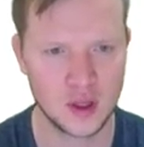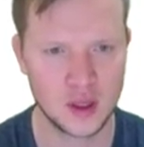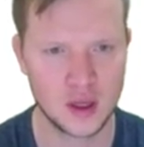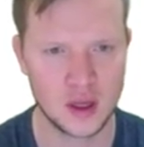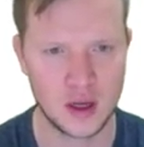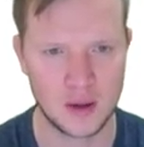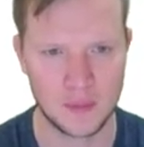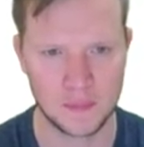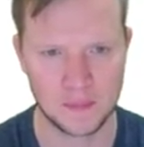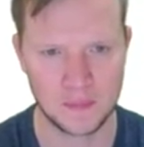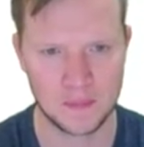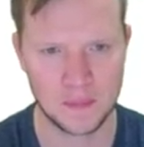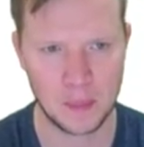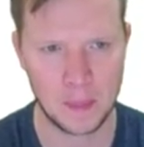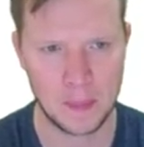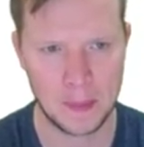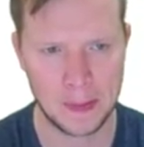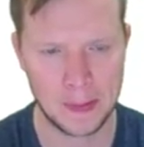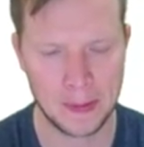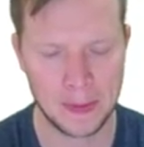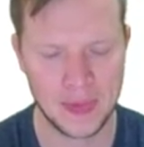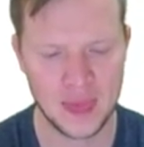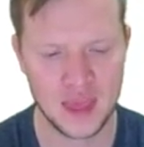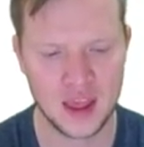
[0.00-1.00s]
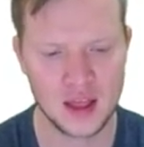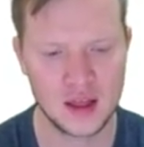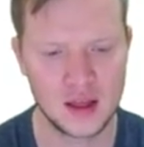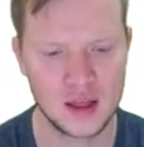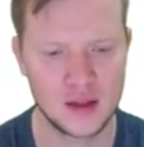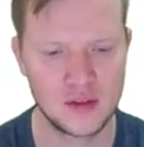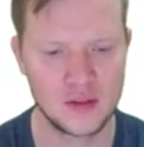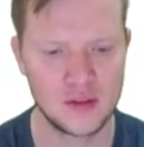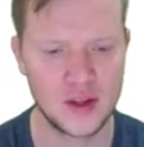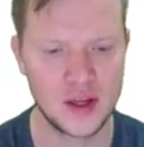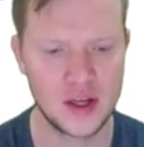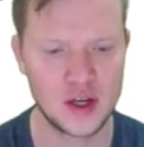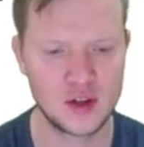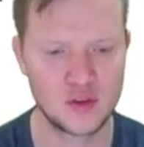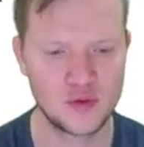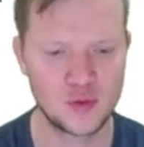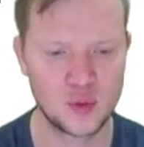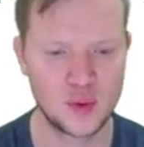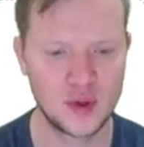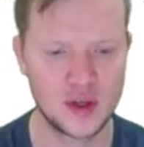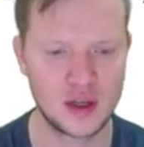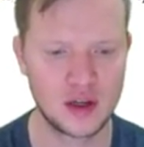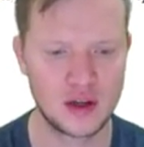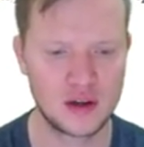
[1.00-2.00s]
Okay, and then
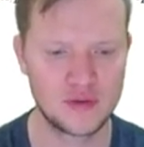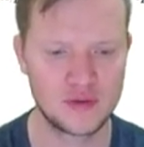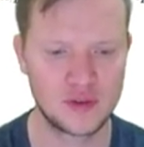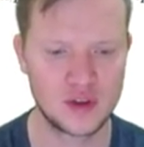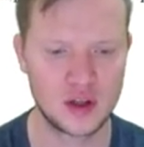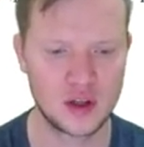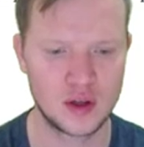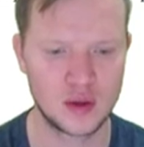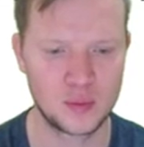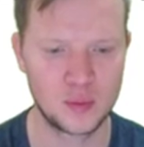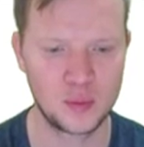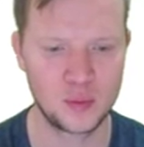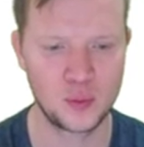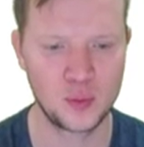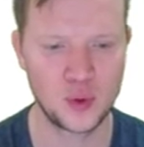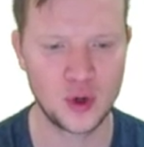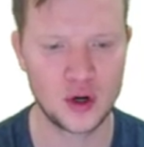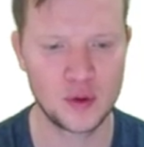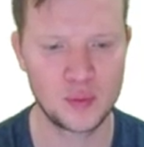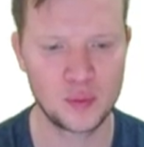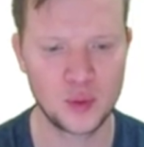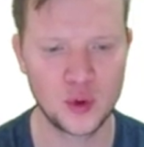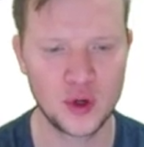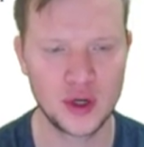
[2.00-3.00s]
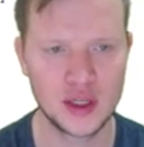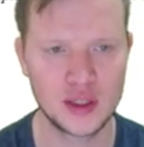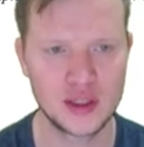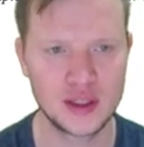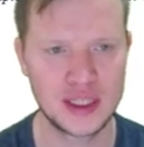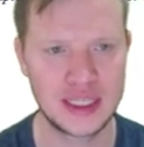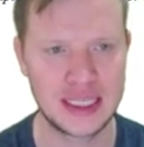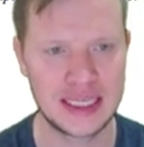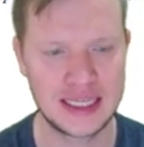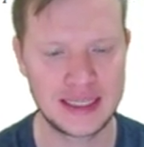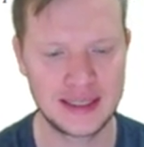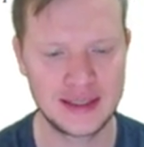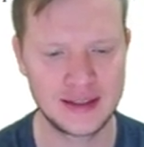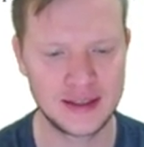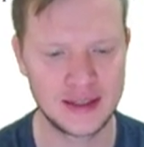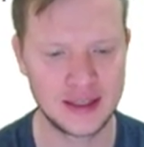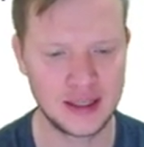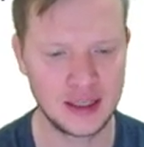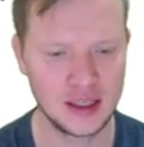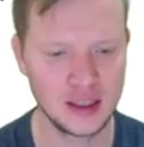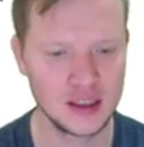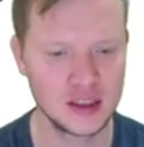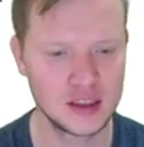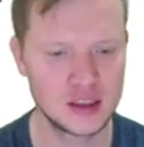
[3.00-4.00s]
if we have the appropriate
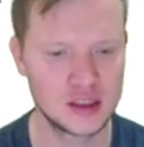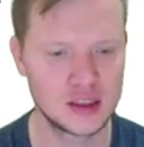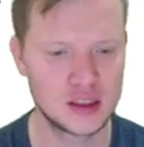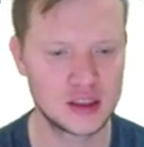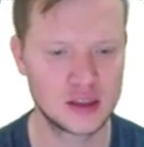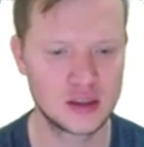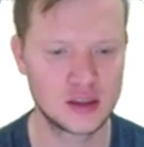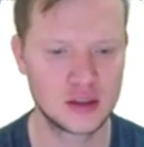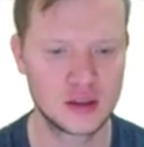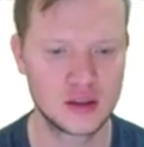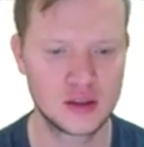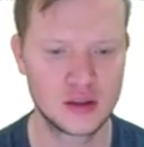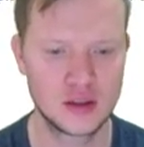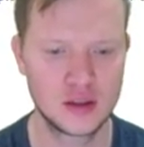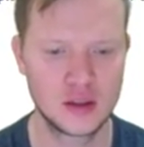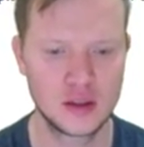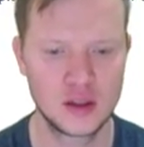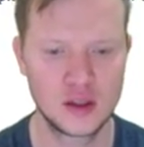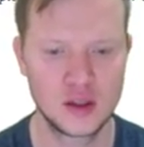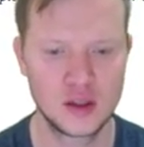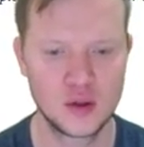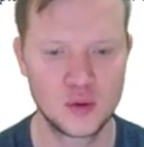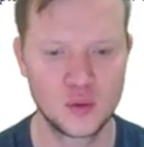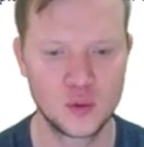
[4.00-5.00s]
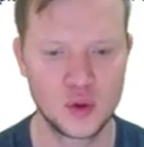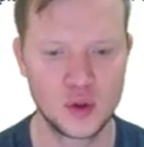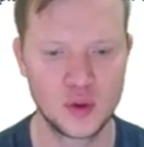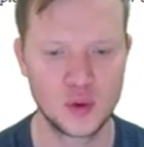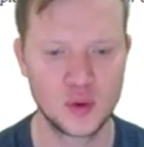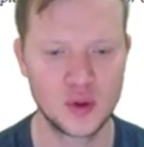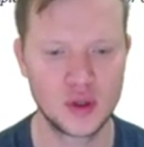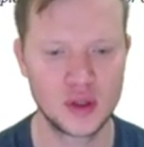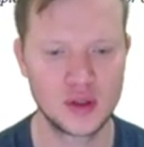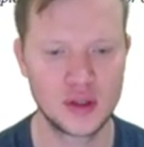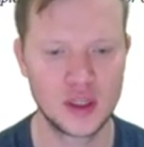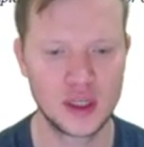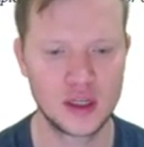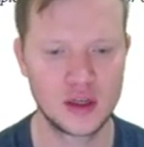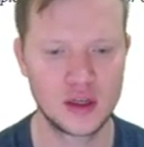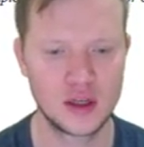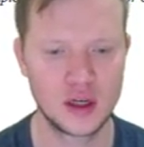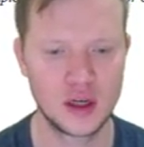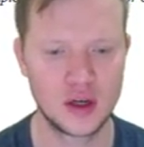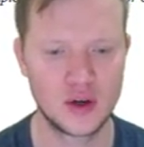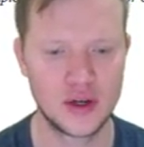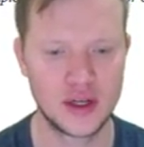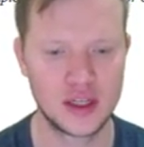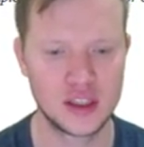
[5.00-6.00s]
index, we will then
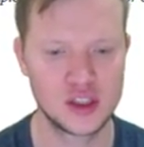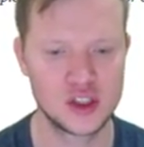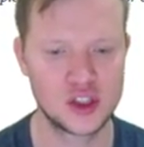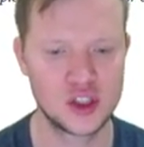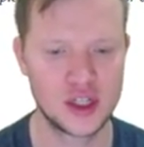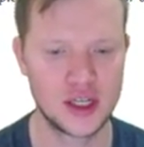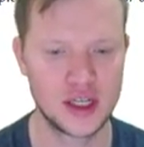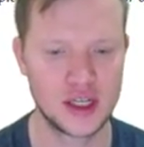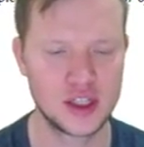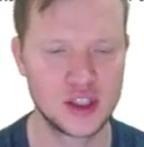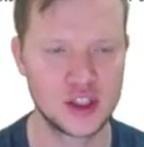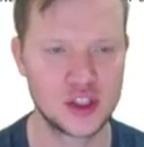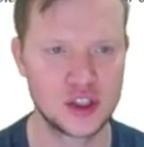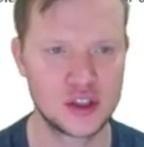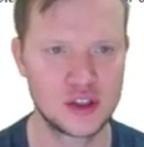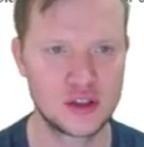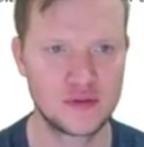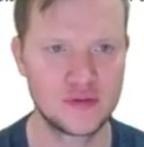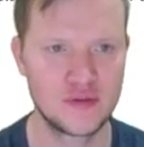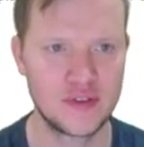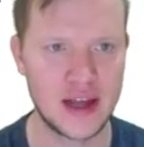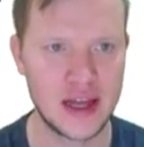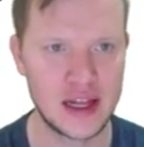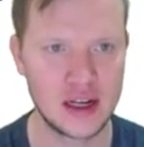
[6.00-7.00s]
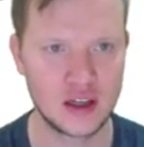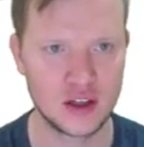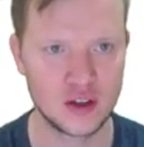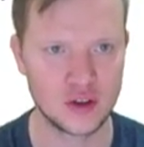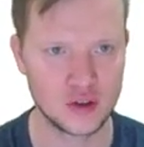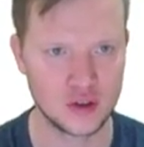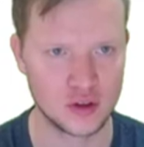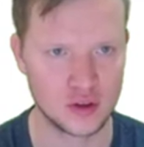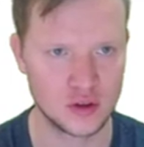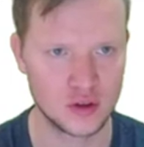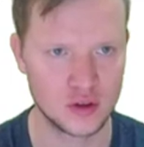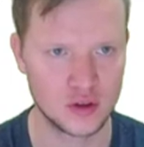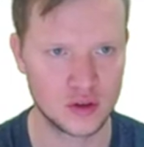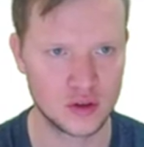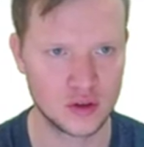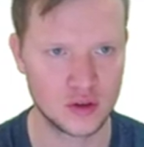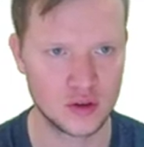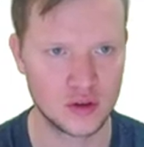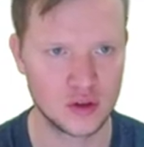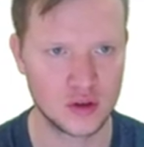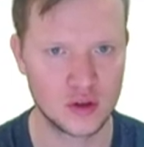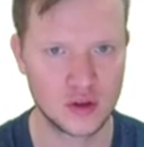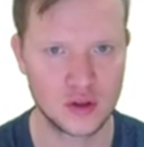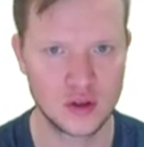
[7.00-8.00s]
go and change the value.
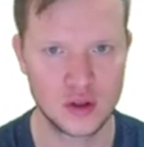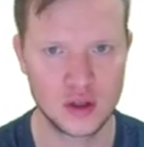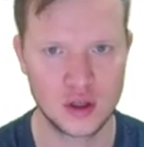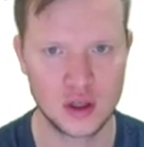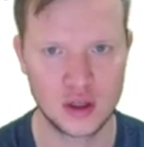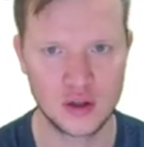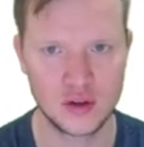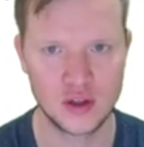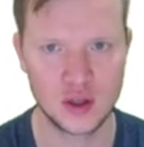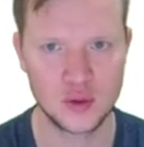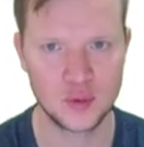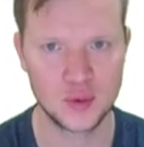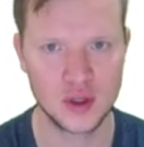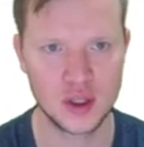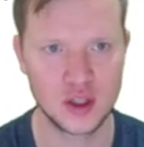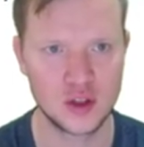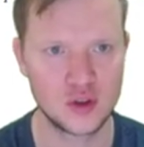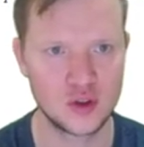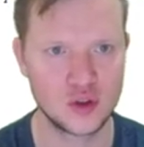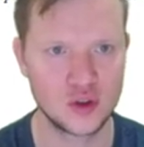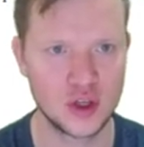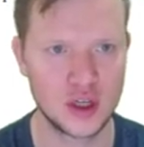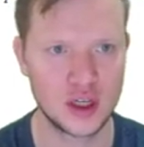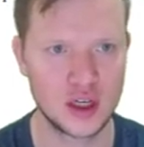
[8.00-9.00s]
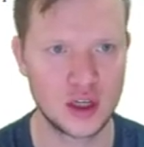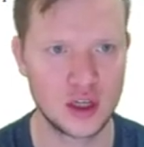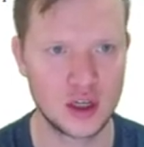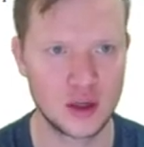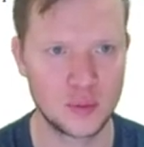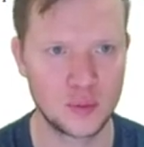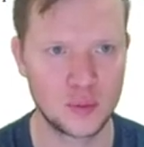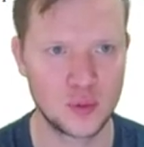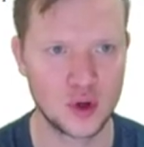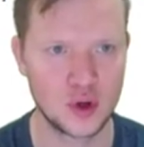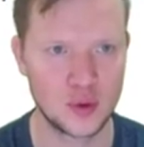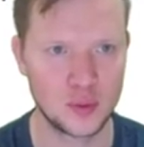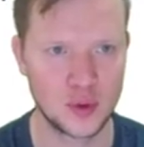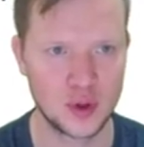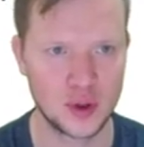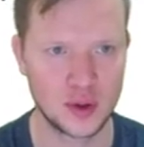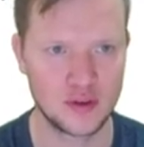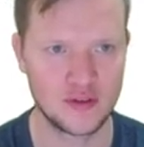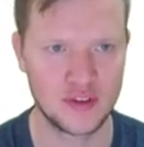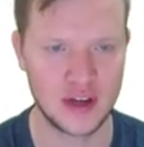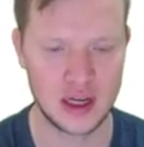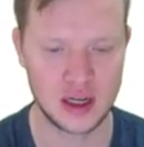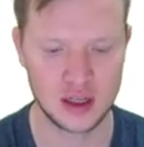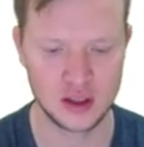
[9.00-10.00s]
And then we need to get an
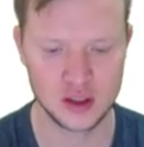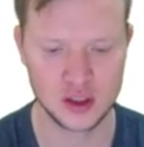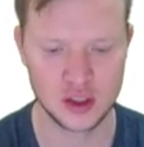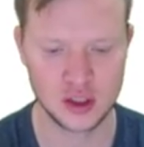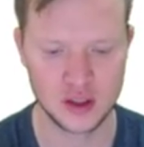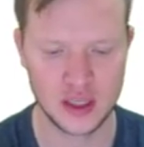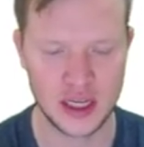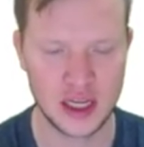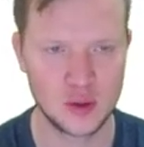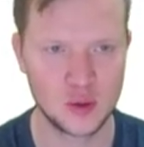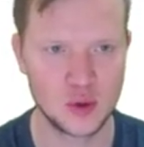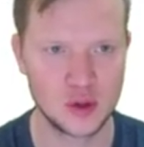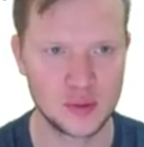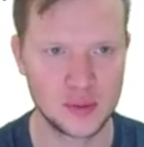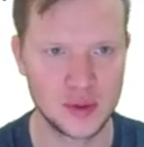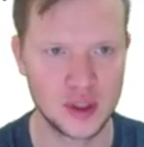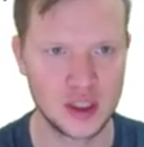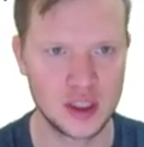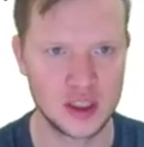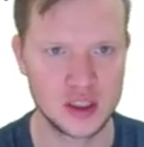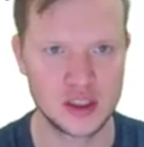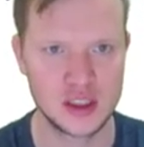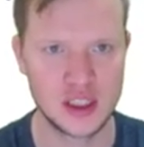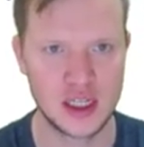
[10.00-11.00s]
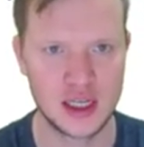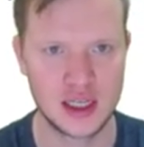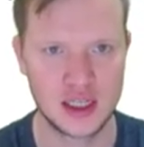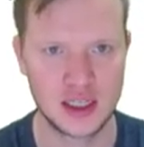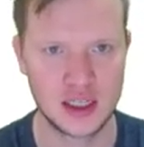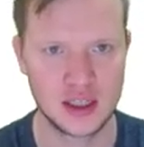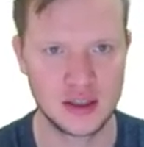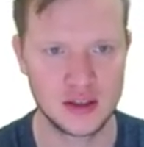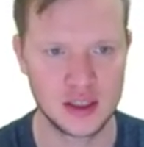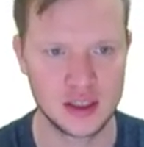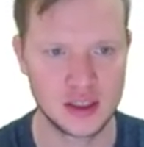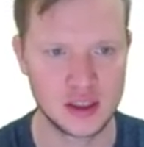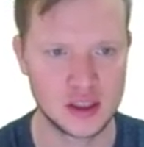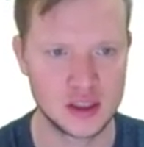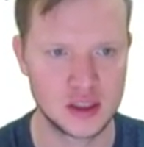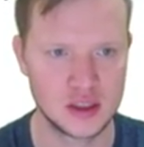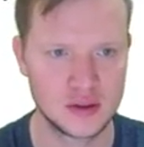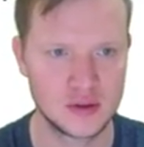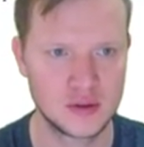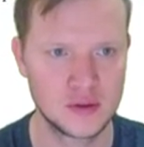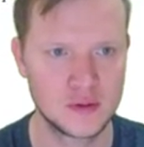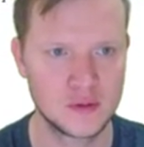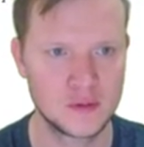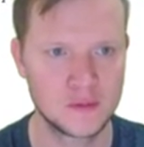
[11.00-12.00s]
appropriate value. So that will be exactly this
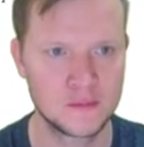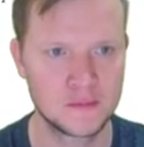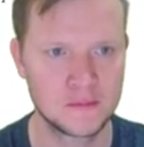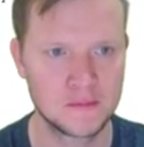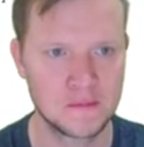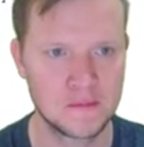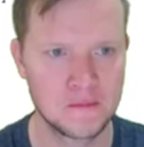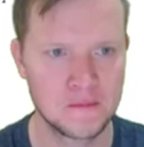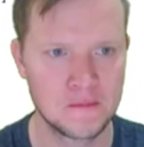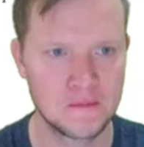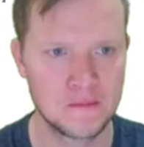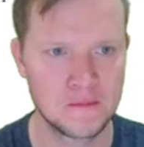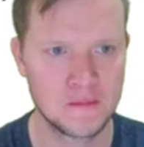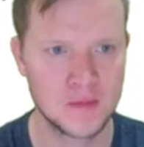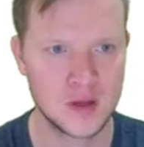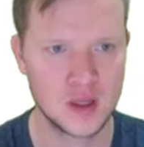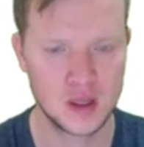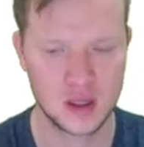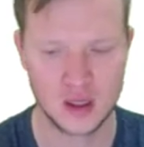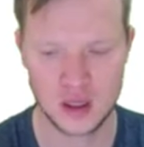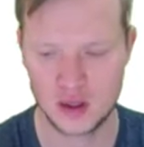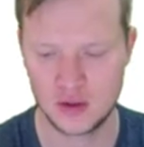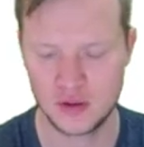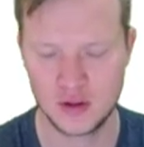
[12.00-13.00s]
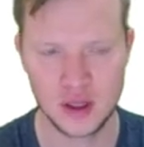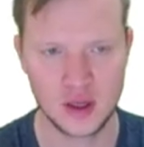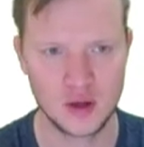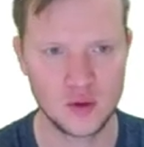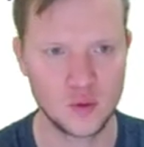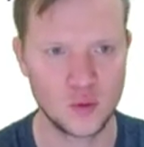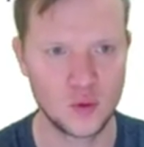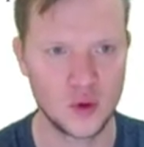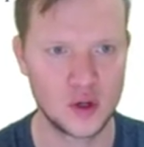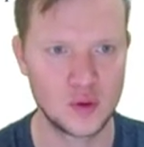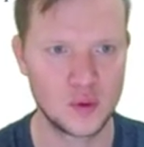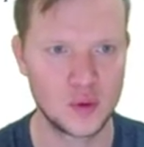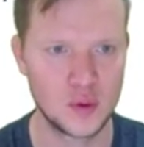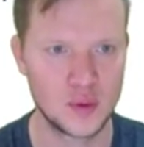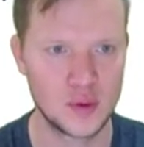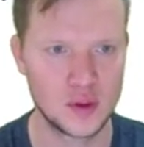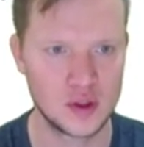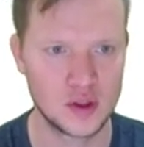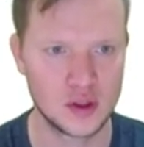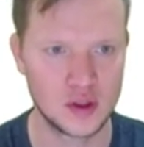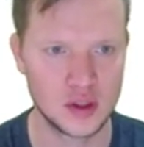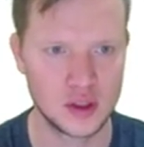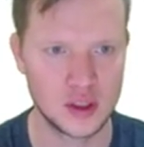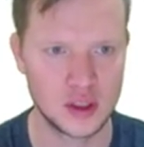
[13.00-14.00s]
and then what we
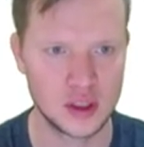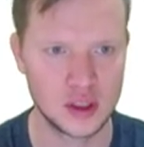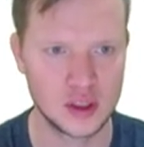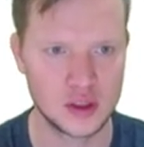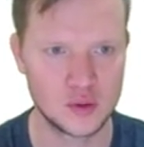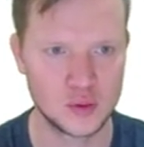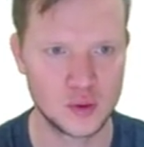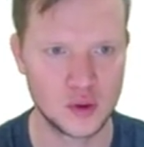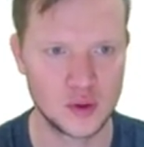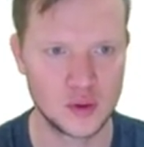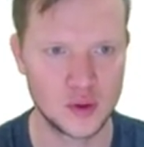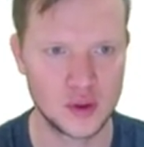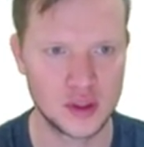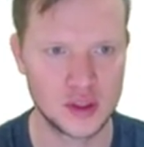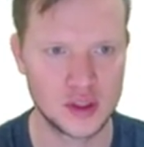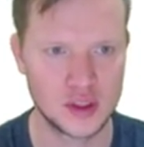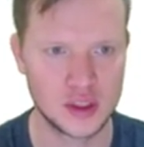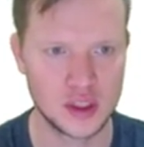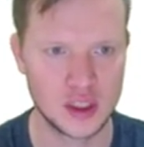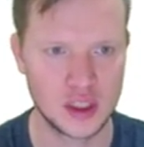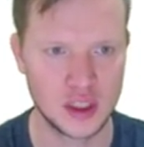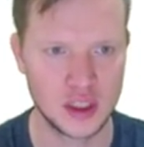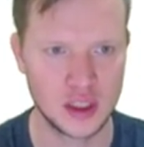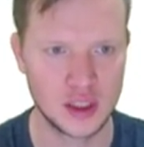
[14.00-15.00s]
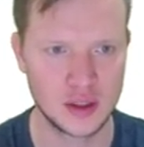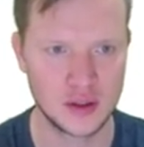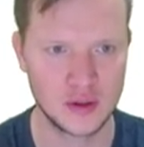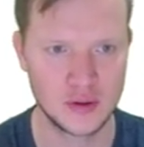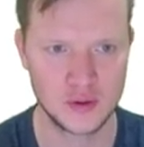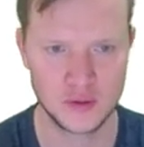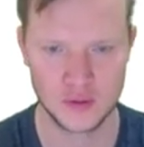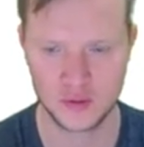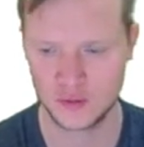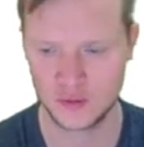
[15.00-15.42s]
will do is we will say